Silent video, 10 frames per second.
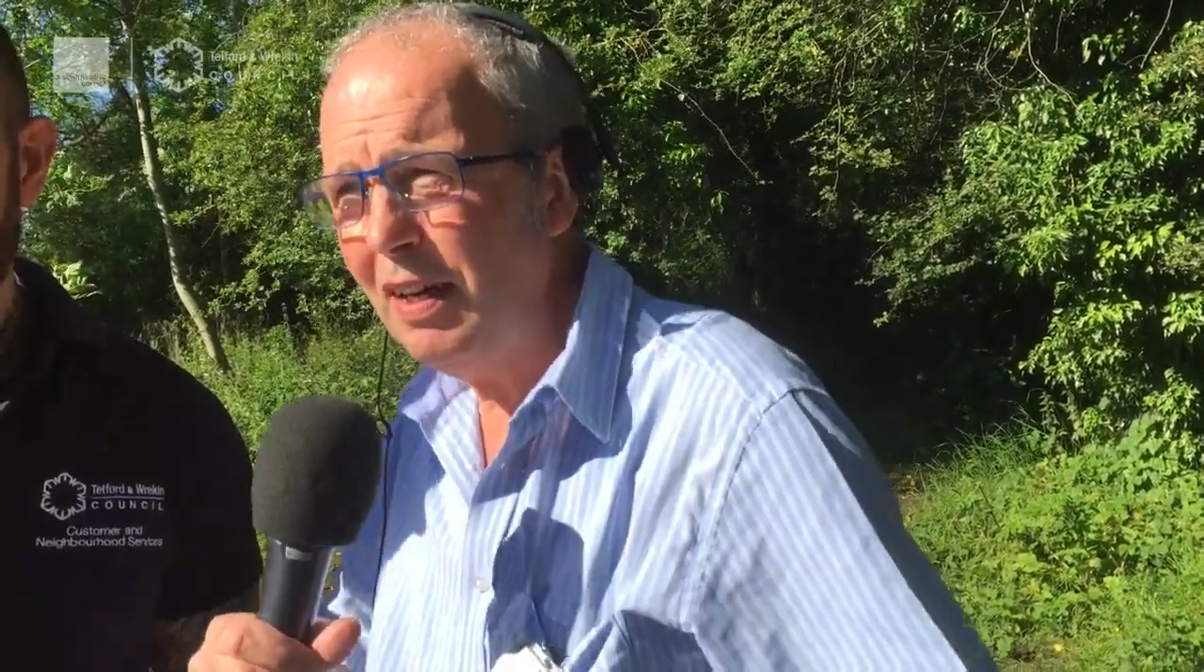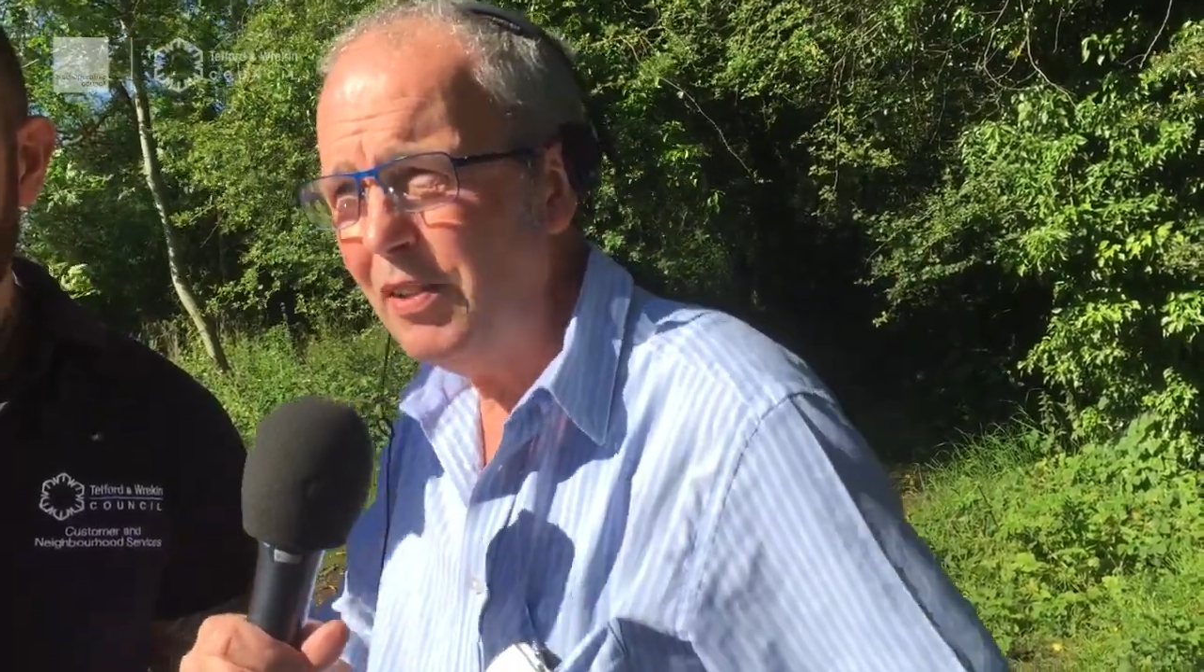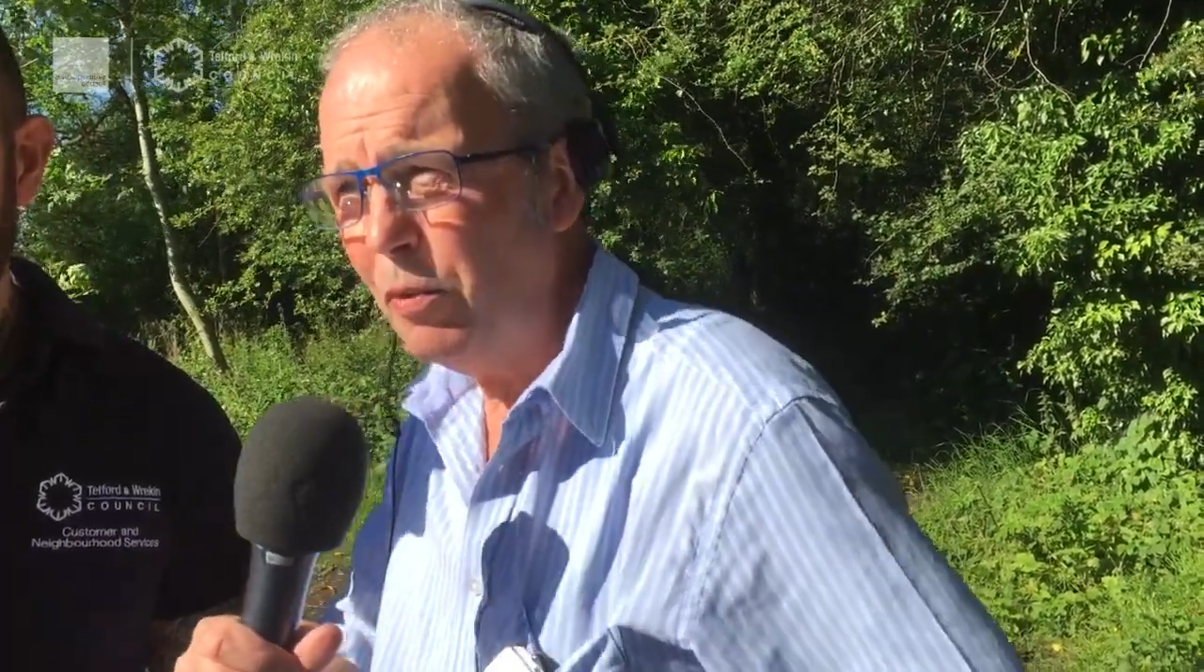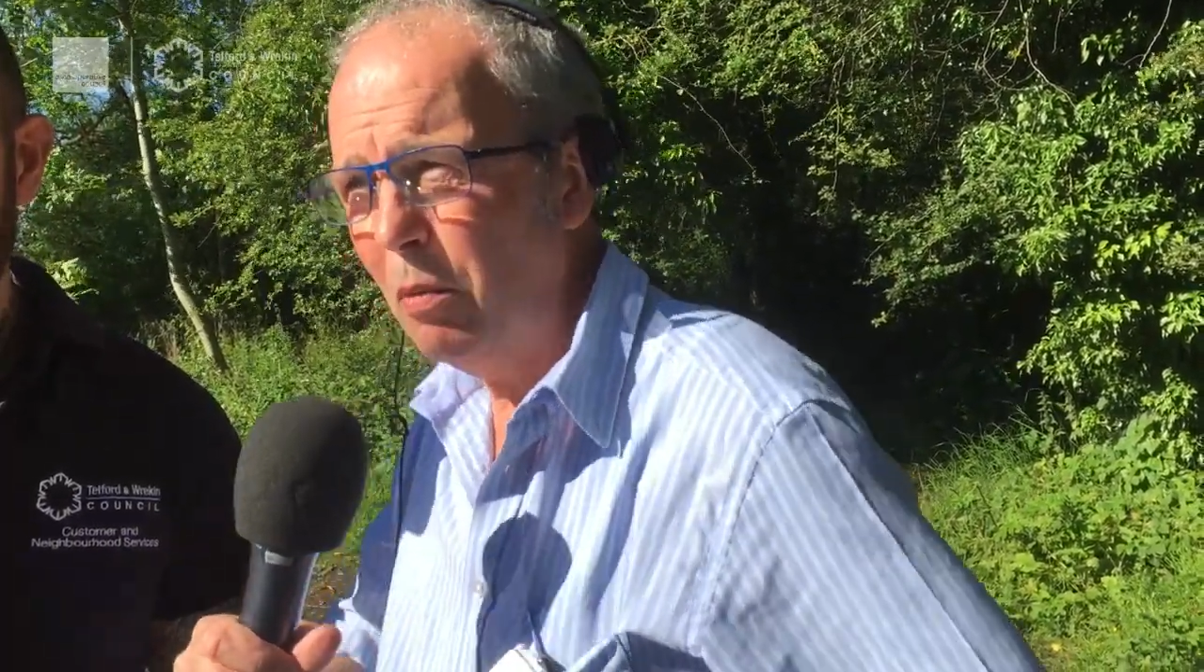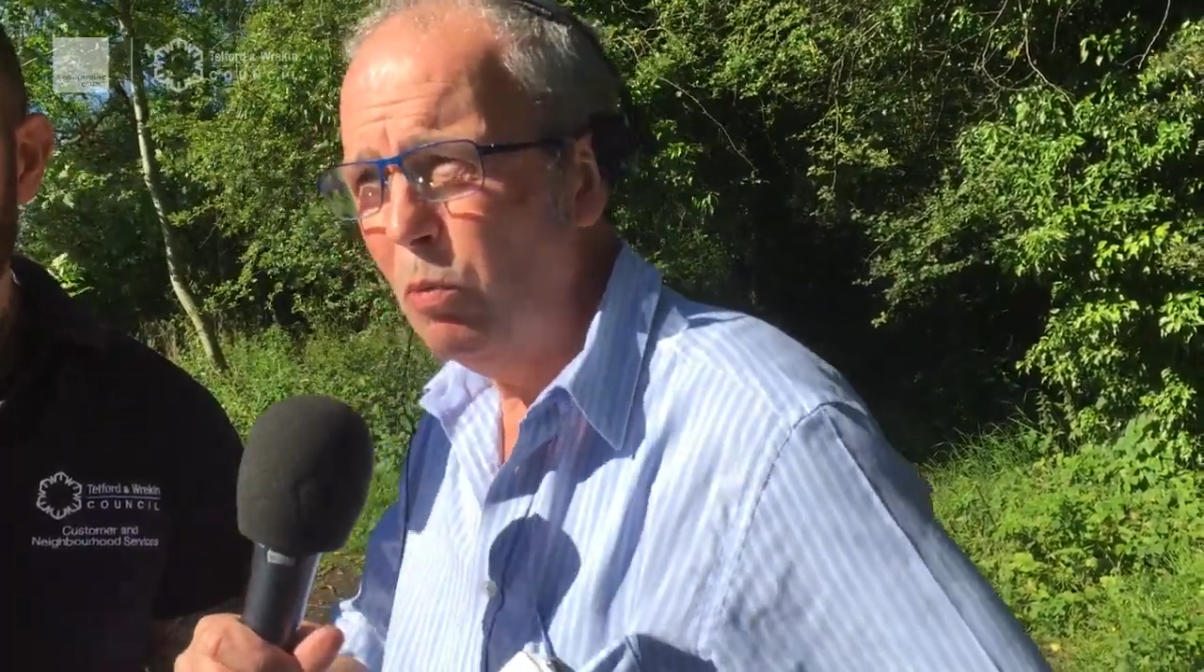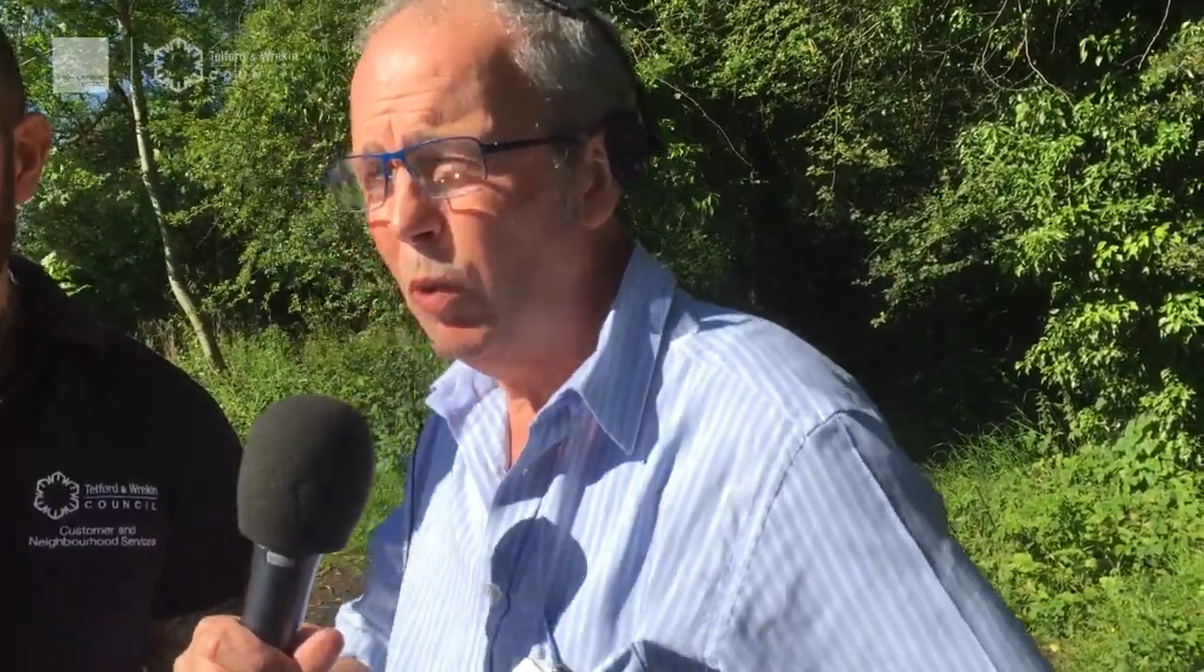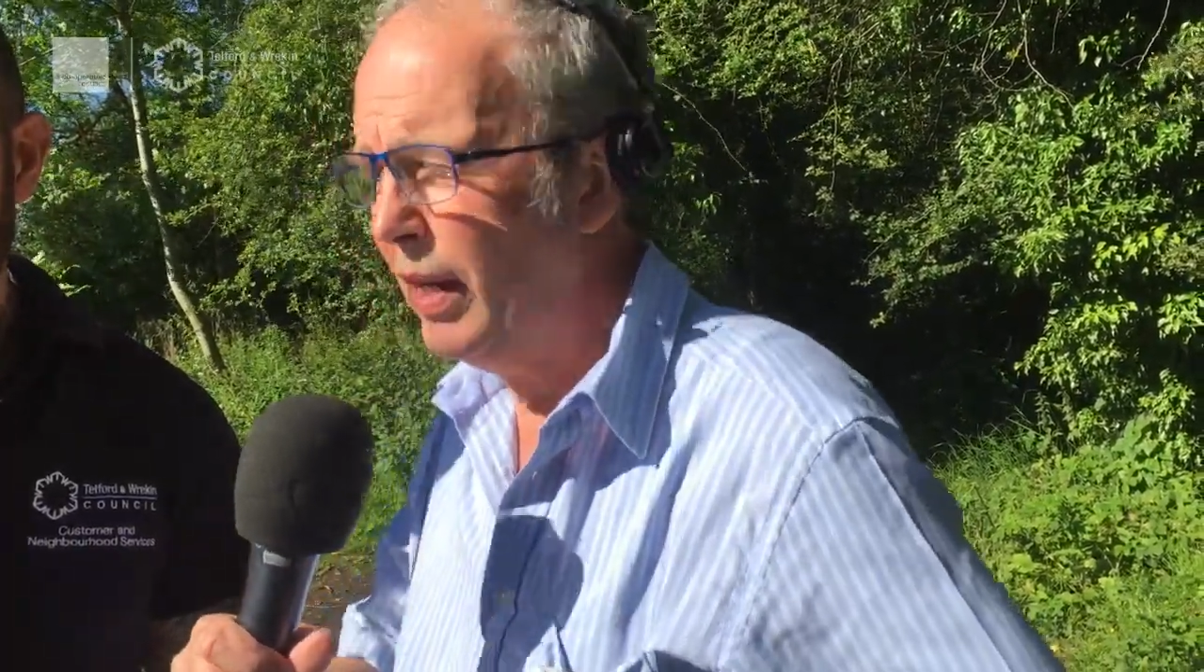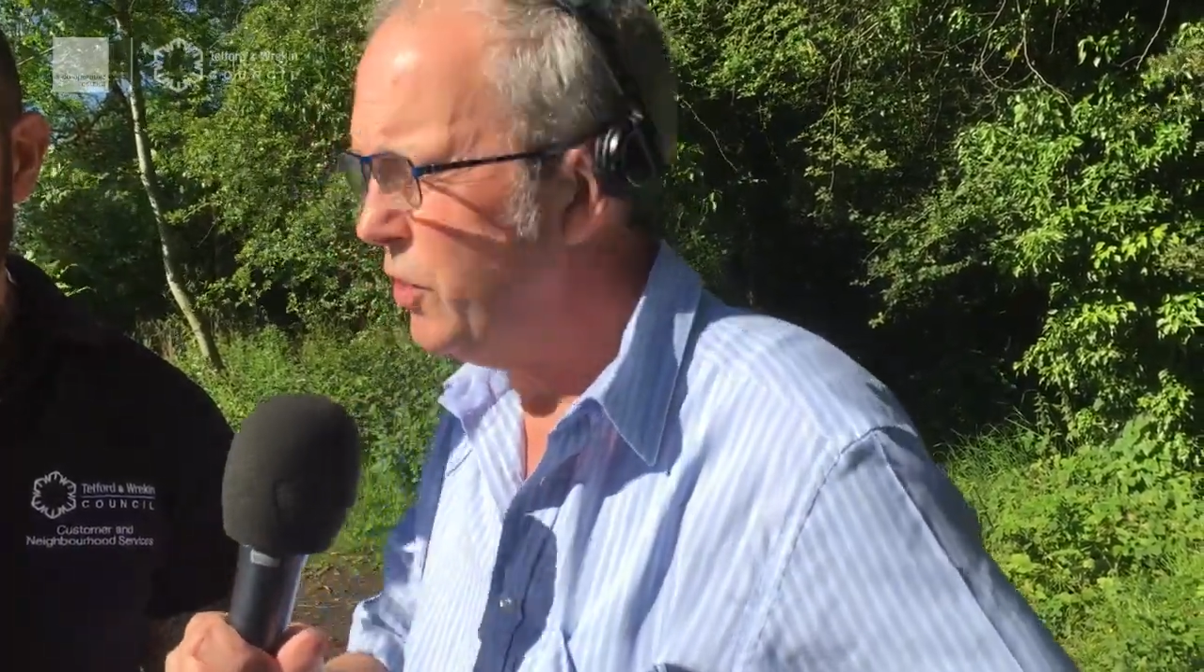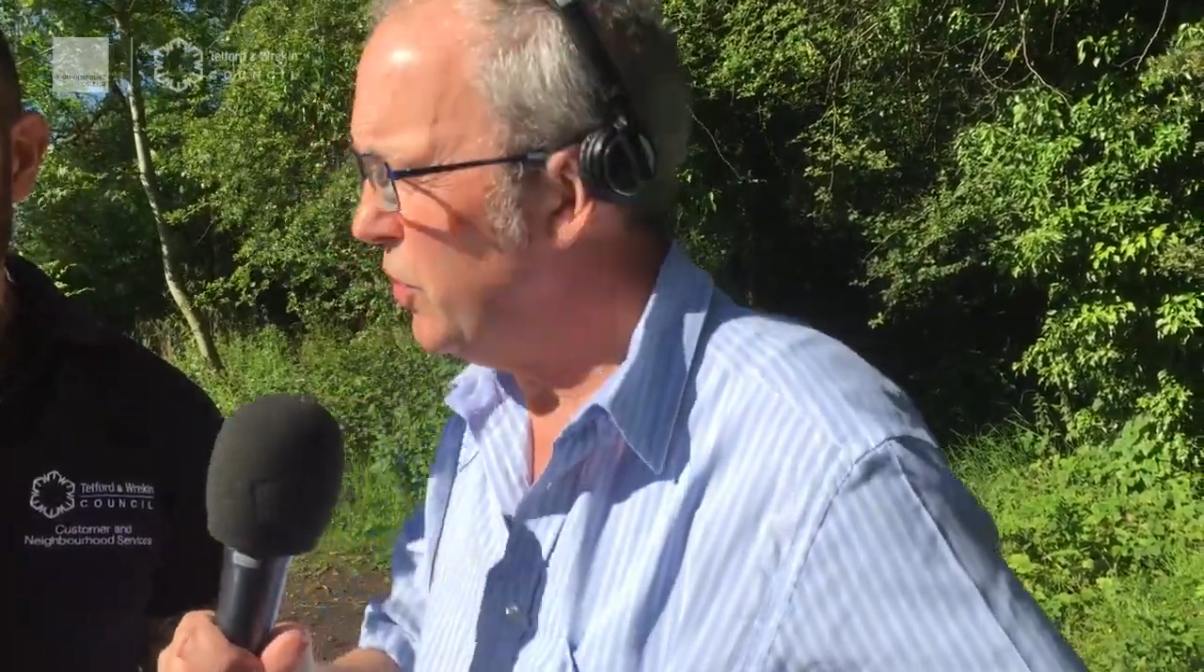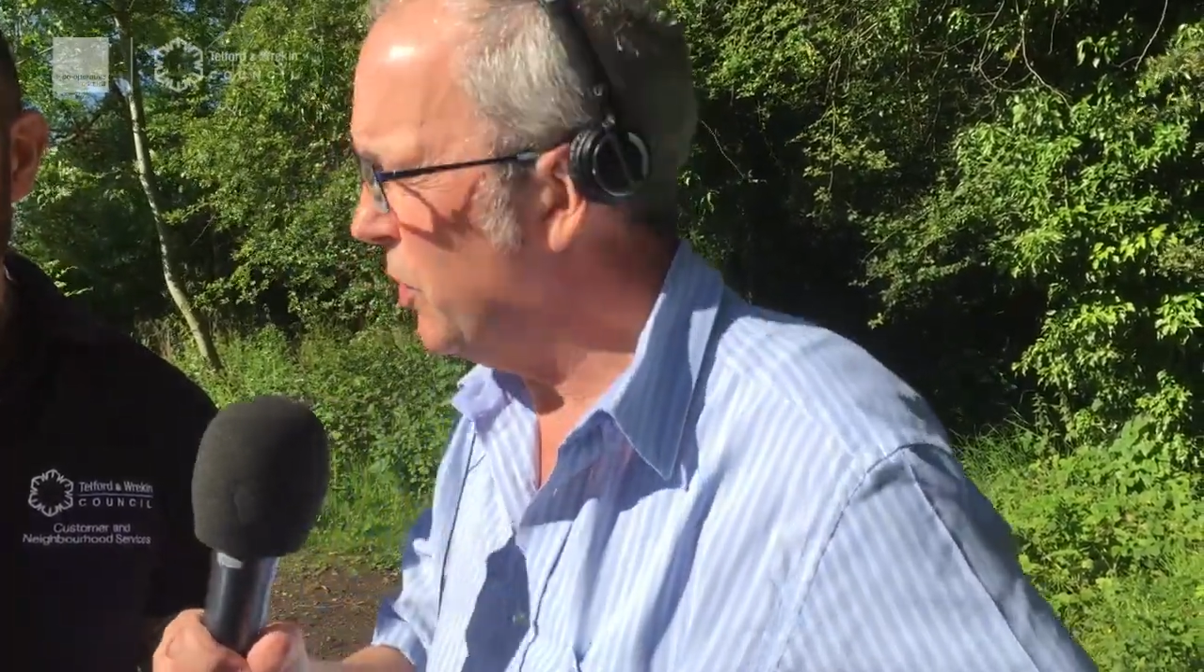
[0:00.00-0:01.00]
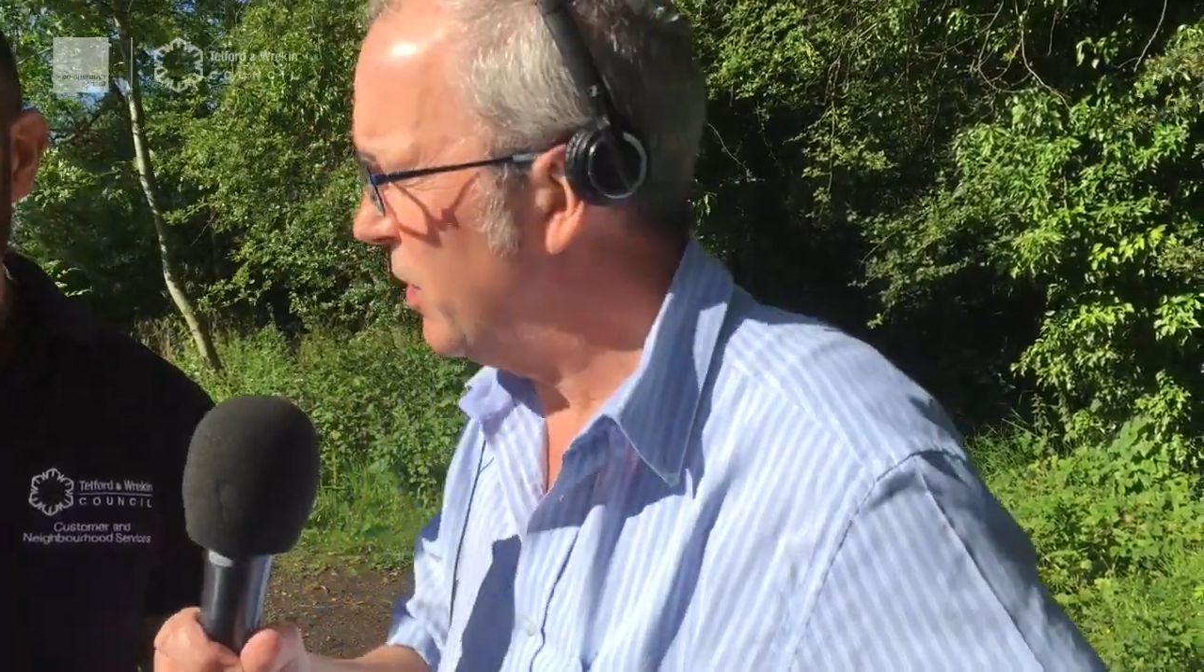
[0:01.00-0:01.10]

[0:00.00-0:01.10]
I don't know what moorhens do